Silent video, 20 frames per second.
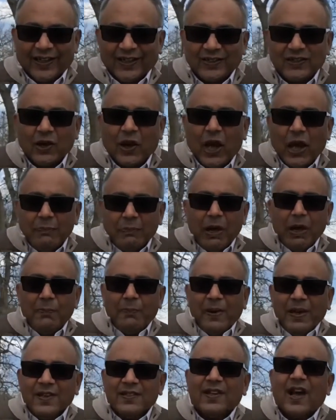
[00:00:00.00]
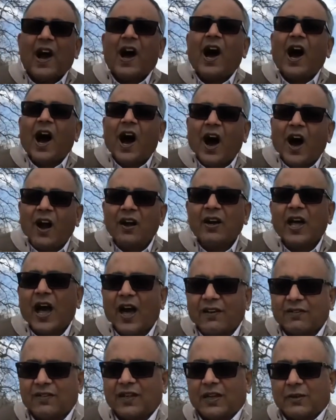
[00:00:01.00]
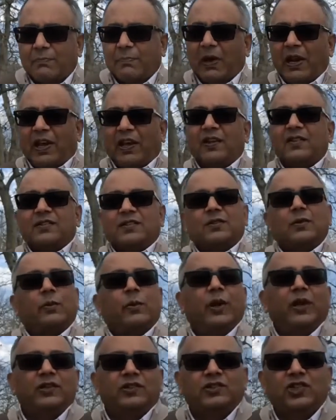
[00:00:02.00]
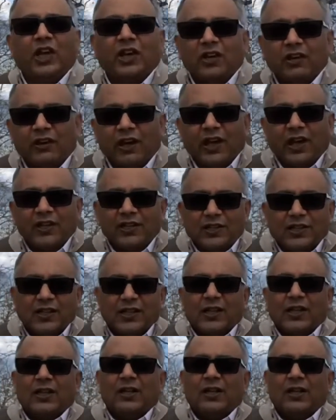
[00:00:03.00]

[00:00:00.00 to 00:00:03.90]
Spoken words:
So MLPs are hard asset plays which generate